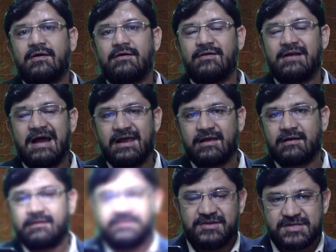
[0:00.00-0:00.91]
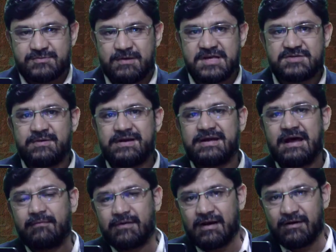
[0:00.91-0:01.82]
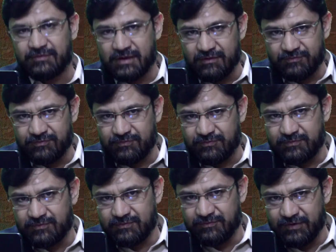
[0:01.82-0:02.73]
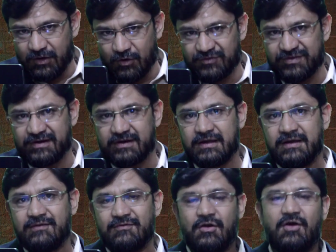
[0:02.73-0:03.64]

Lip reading: like displacement time graphs give velocity